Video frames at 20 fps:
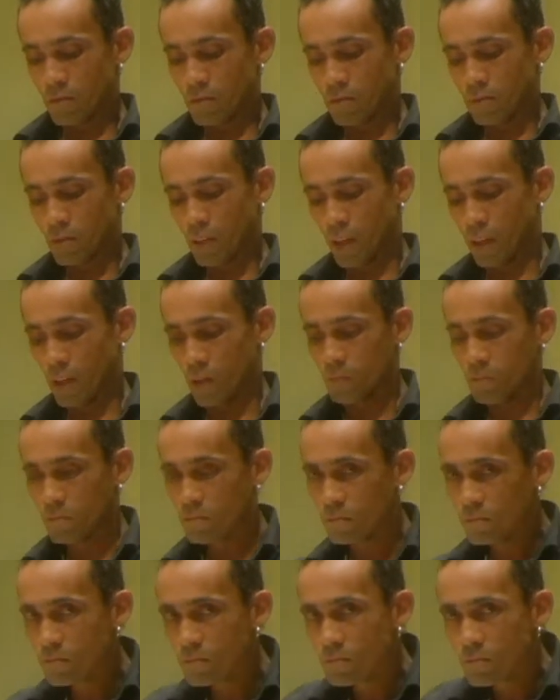Now,
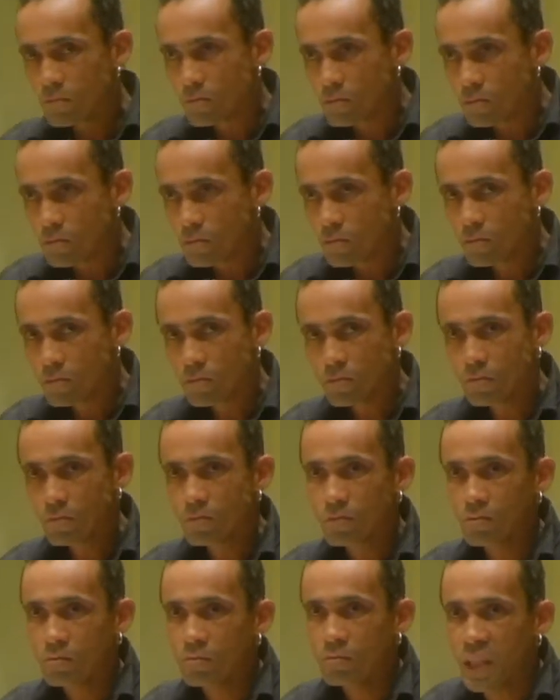
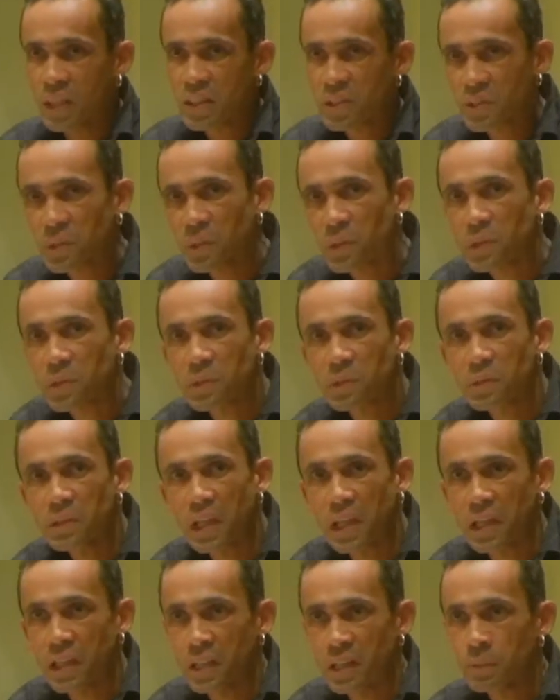my talk
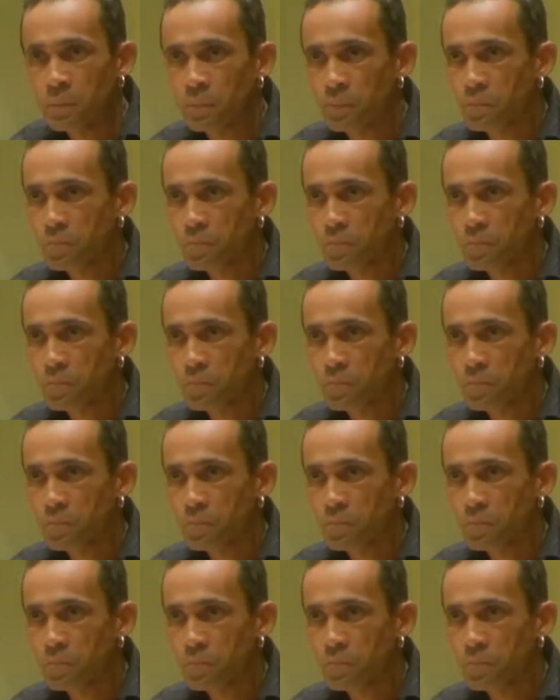tonight,